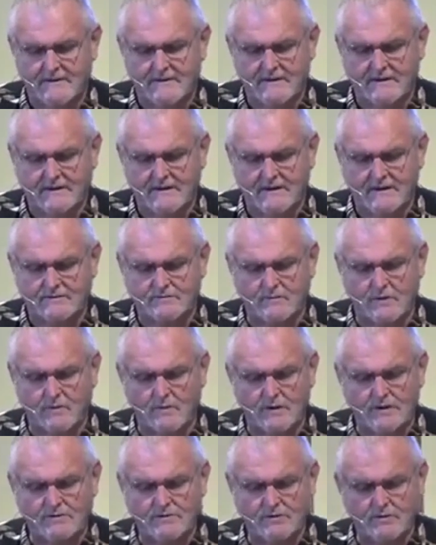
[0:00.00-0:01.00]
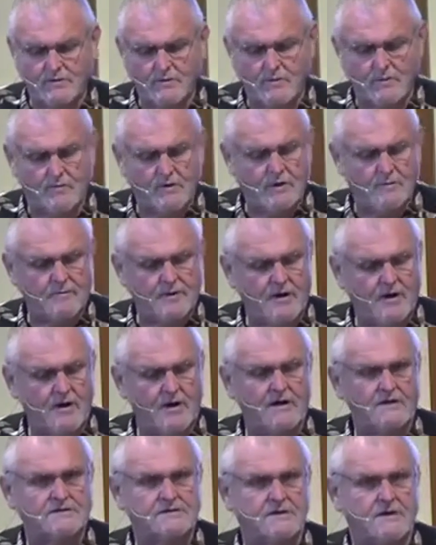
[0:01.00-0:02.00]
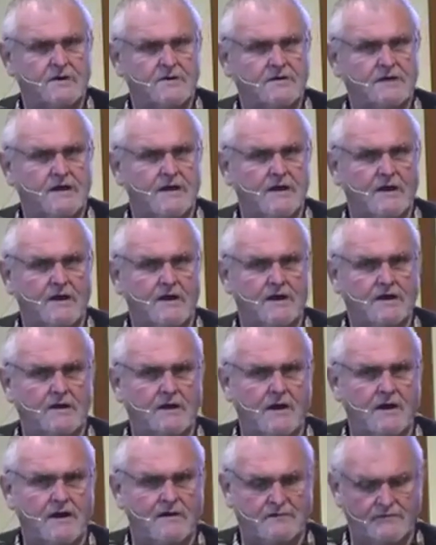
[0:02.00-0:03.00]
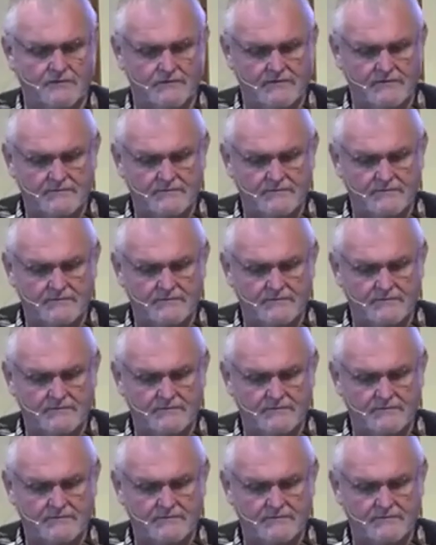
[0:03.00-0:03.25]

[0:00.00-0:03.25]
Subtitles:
is what we do when we pause in our chaotic life.